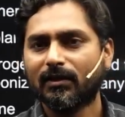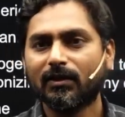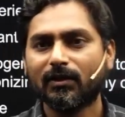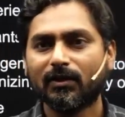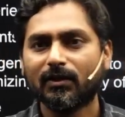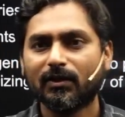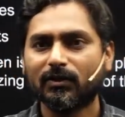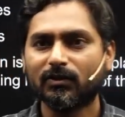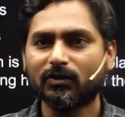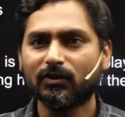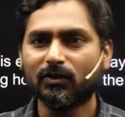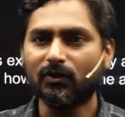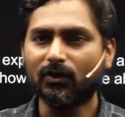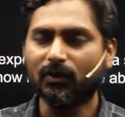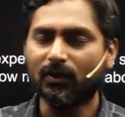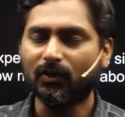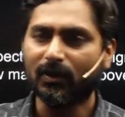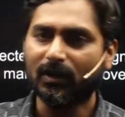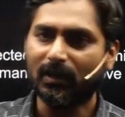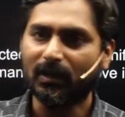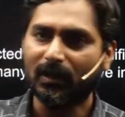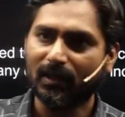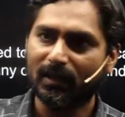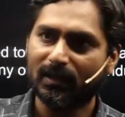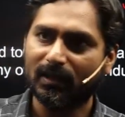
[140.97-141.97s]
So
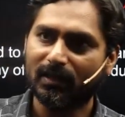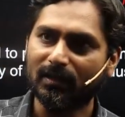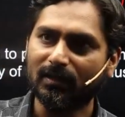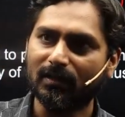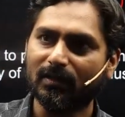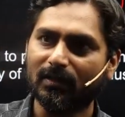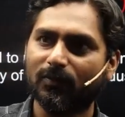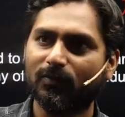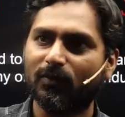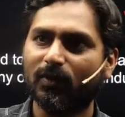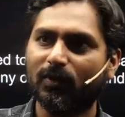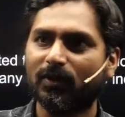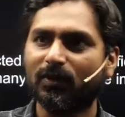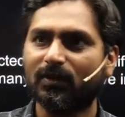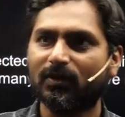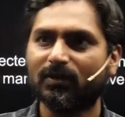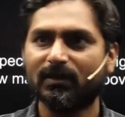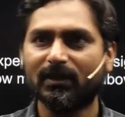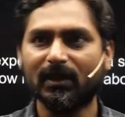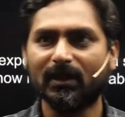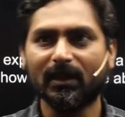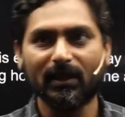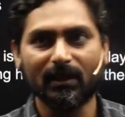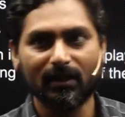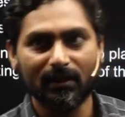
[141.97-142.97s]
here what you're
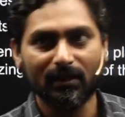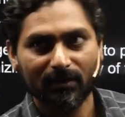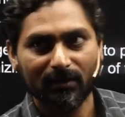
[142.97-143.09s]
seeing,